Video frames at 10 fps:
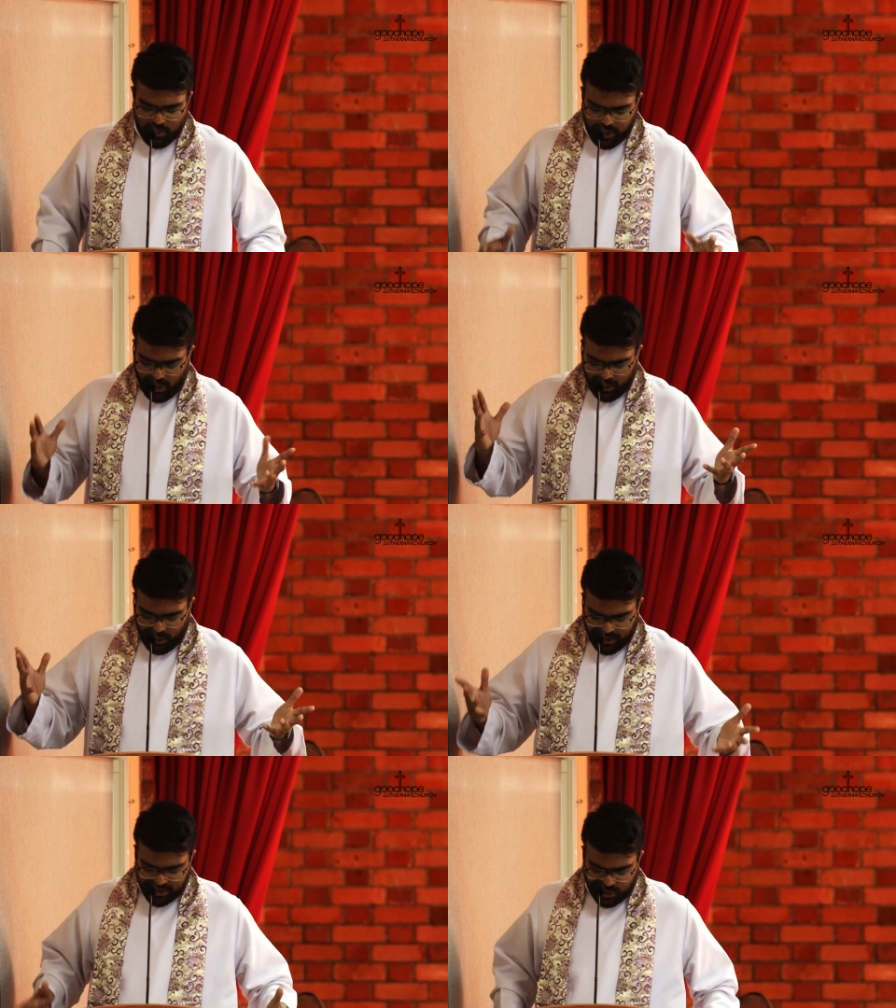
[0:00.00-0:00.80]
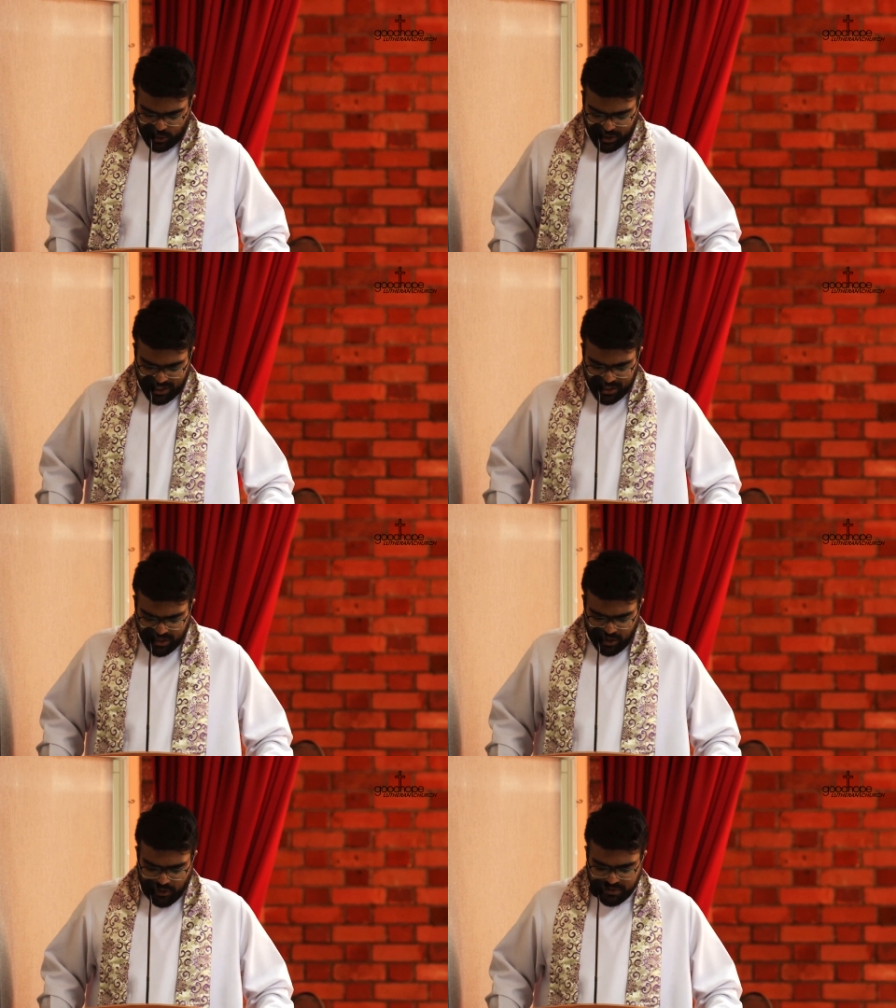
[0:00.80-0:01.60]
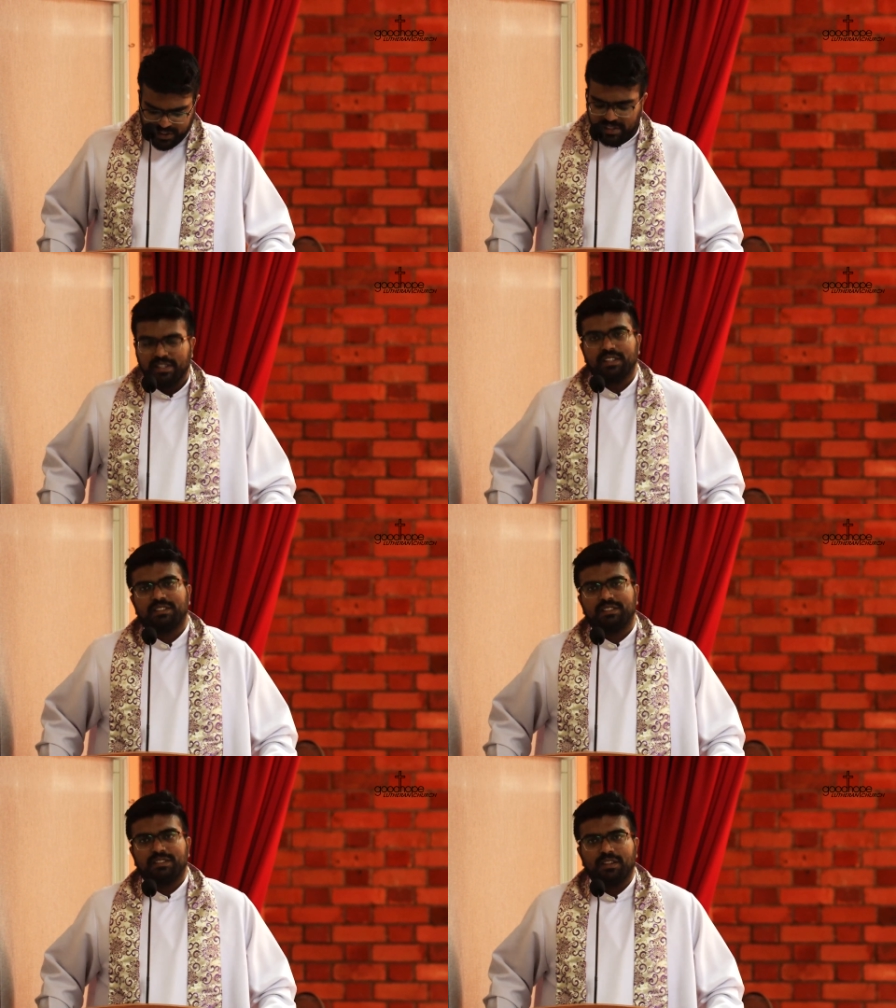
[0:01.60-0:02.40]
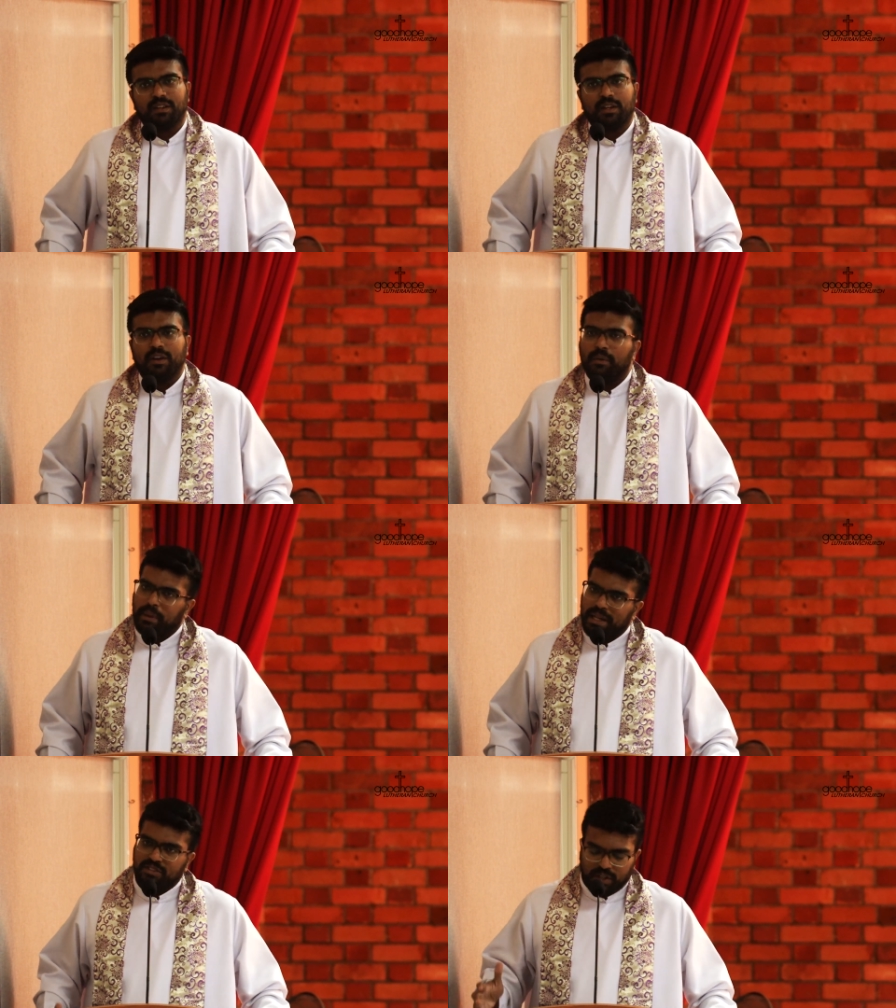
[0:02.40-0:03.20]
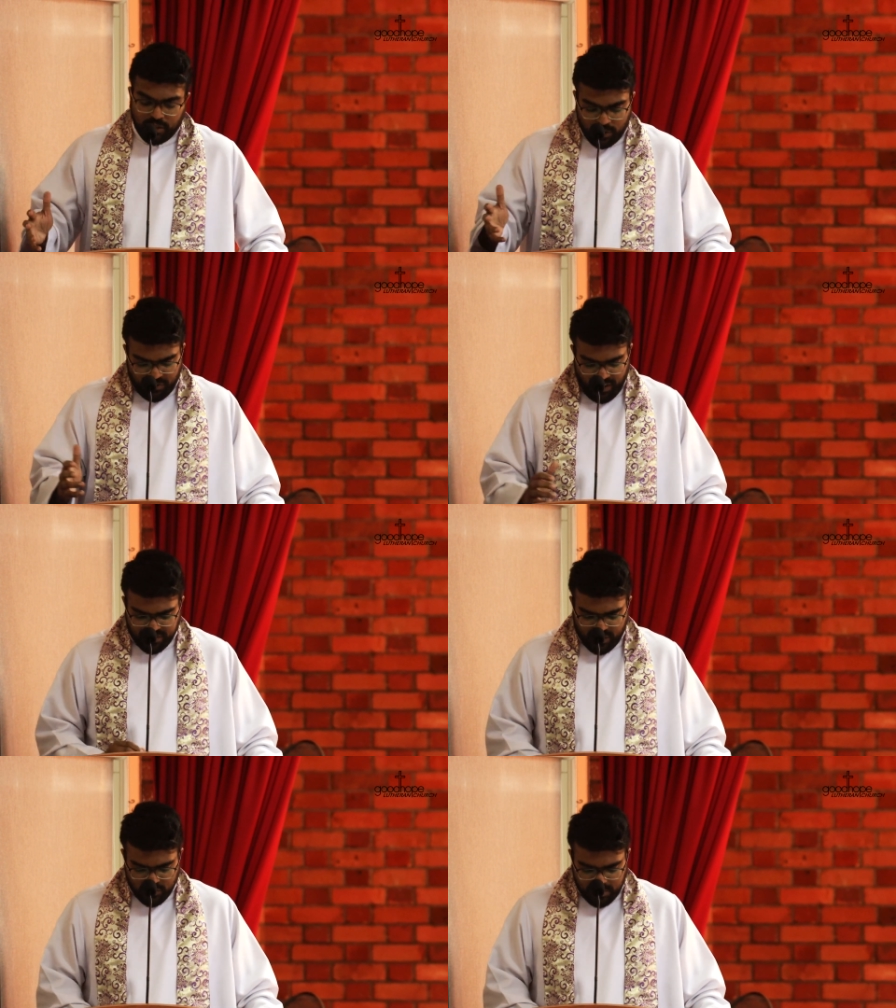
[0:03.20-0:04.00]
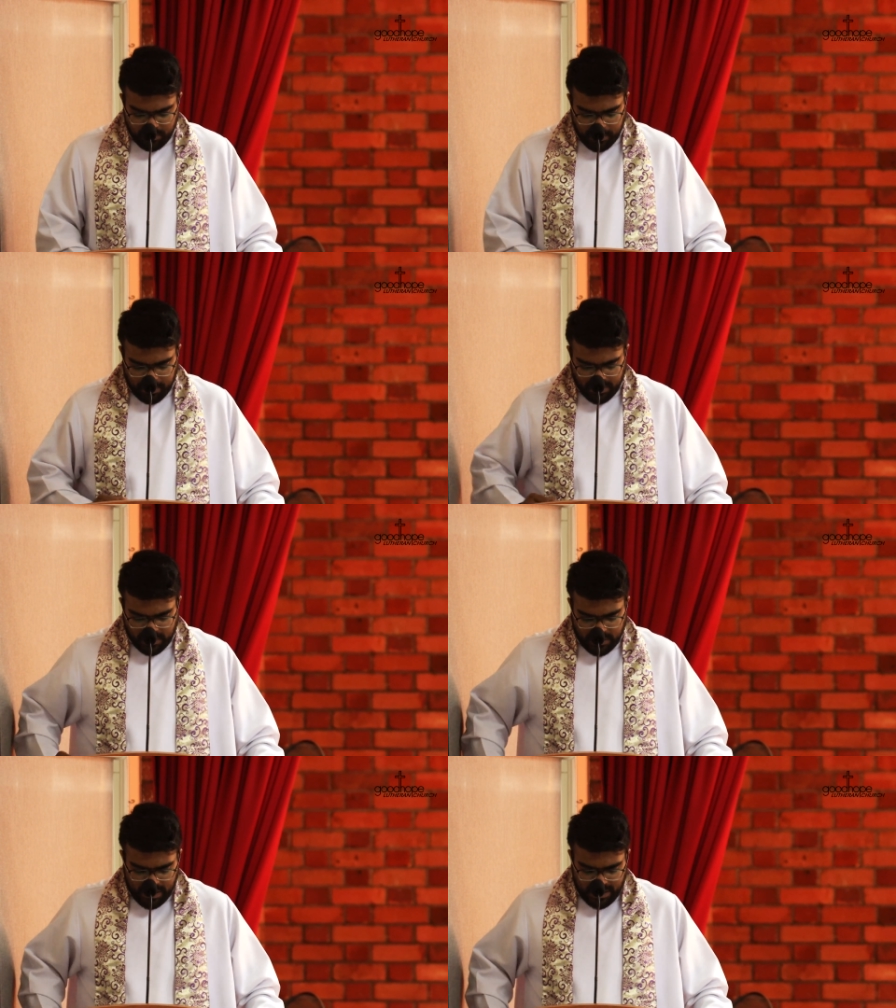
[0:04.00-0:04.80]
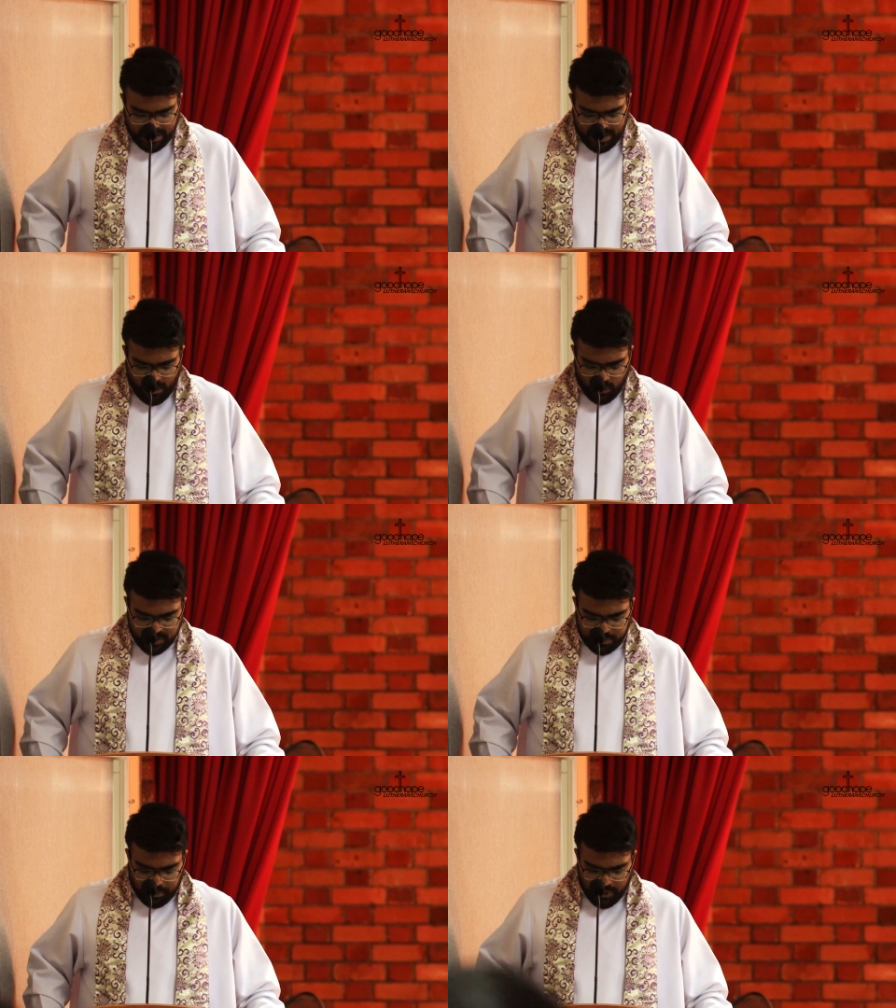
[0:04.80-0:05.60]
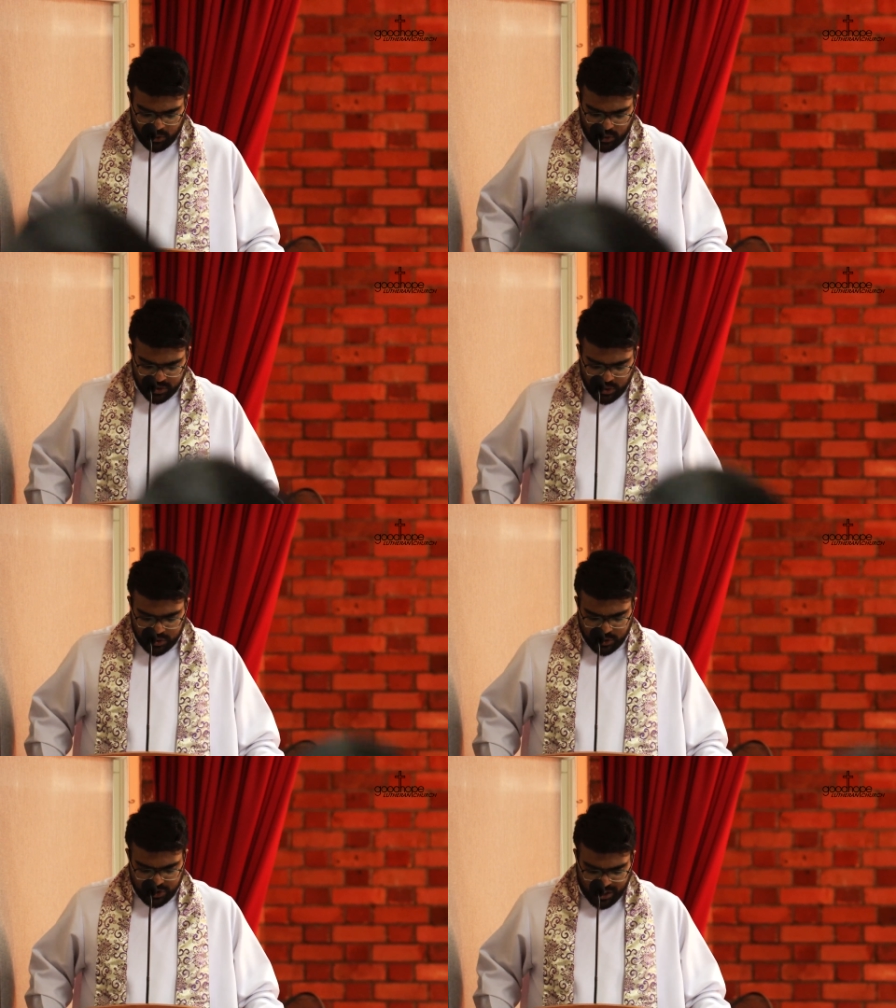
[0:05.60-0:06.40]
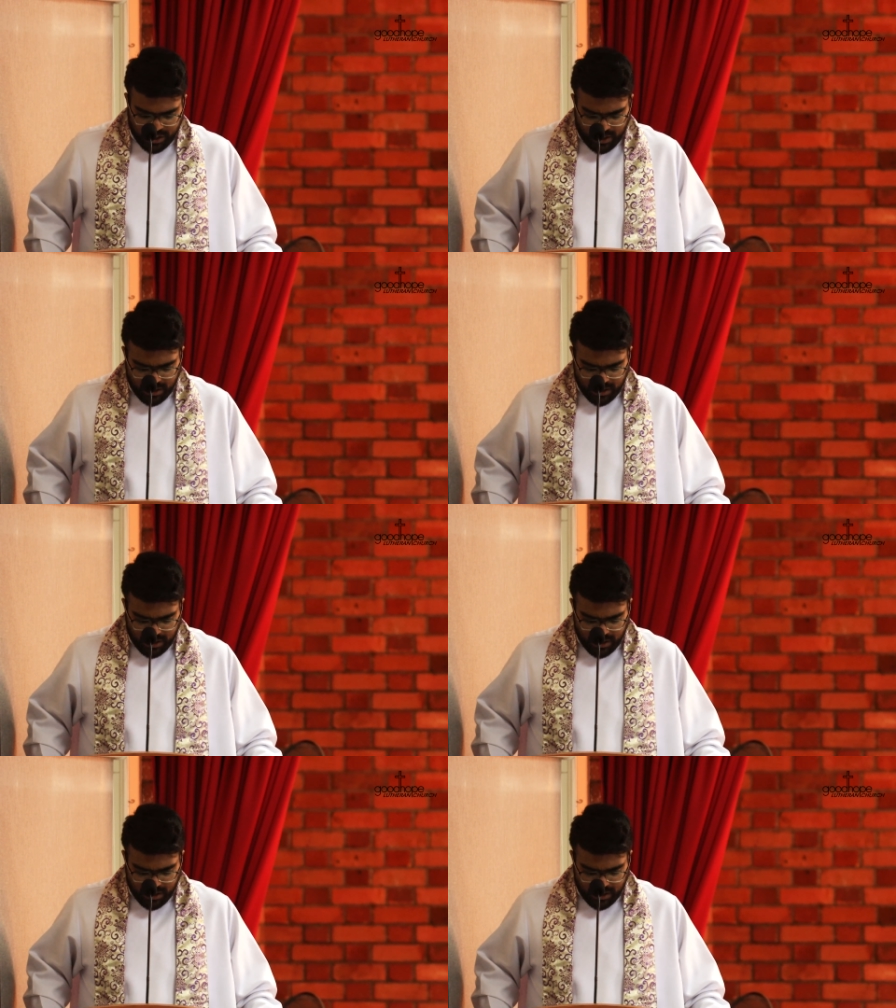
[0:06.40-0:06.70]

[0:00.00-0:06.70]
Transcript: we all know the story of Jesus ministering to the 5,000 people. There was people who was also sick.